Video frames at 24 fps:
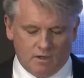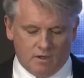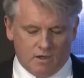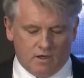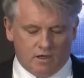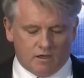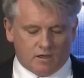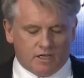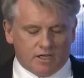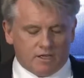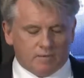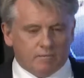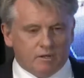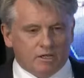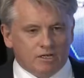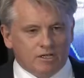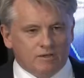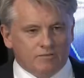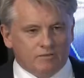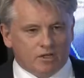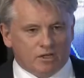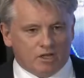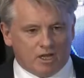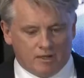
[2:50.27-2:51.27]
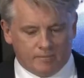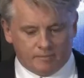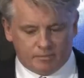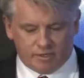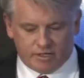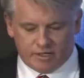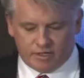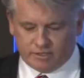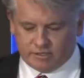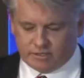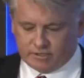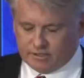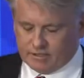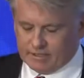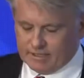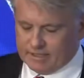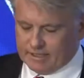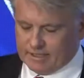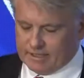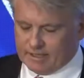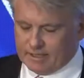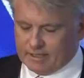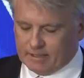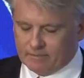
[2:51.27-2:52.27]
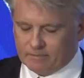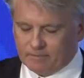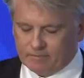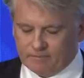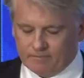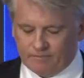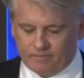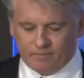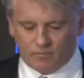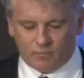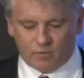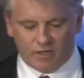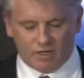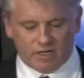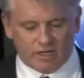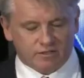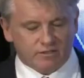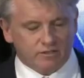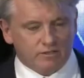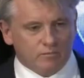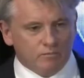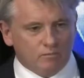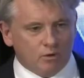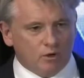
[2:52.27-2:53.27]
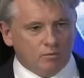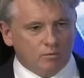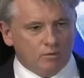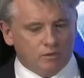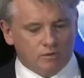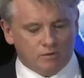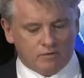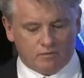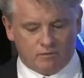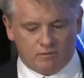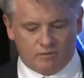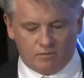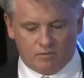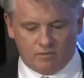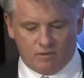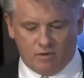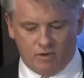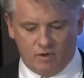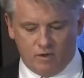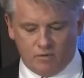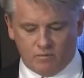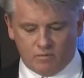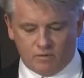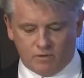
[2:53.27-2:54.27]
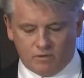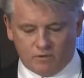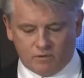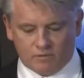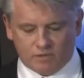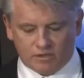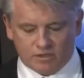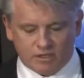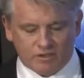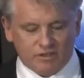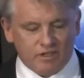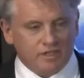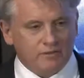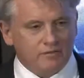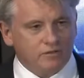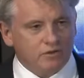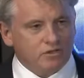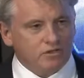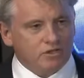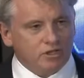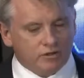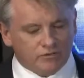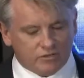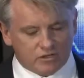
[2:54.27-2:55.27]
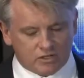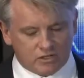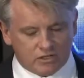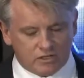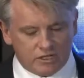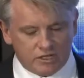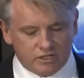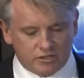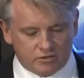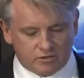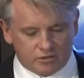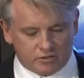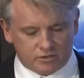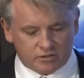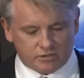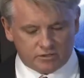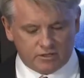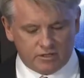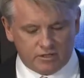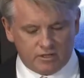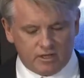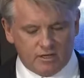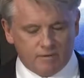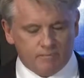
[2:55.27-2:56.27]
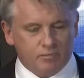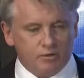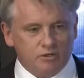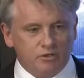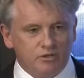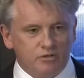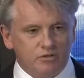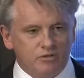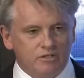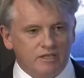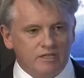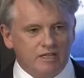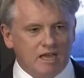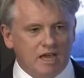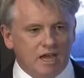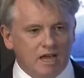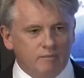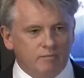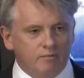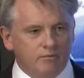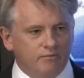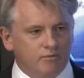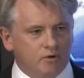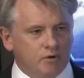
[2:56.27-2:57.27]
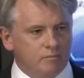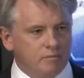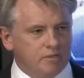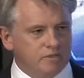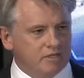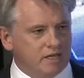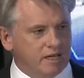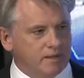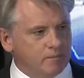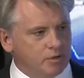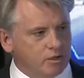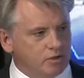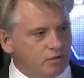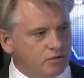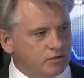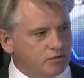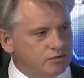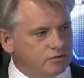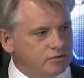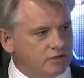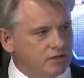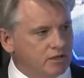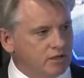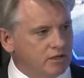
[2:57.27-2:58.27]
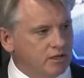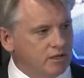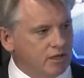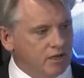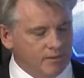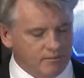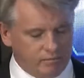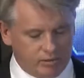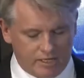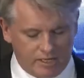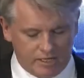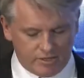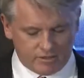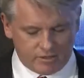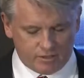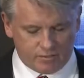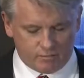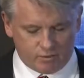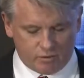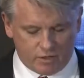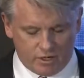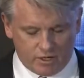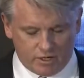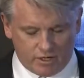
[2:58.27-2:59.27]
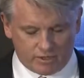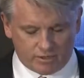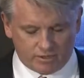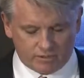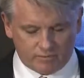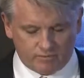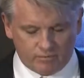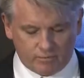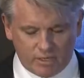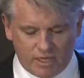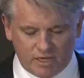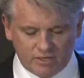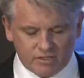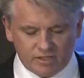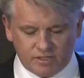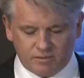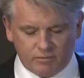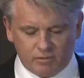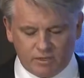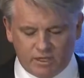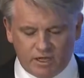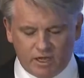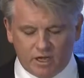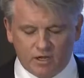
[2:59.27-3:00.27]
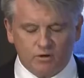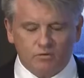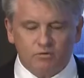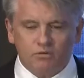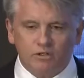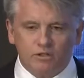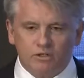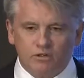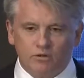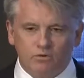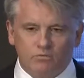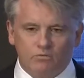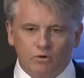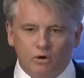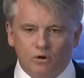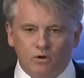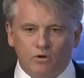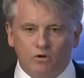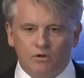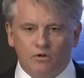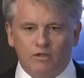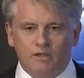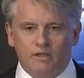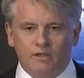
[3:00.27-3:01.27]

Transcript: Like many of your companies, we at ExxonMobil like to think of ourselves as leaders in producing high-performance chemicals and plastic products. Plastics play a critical role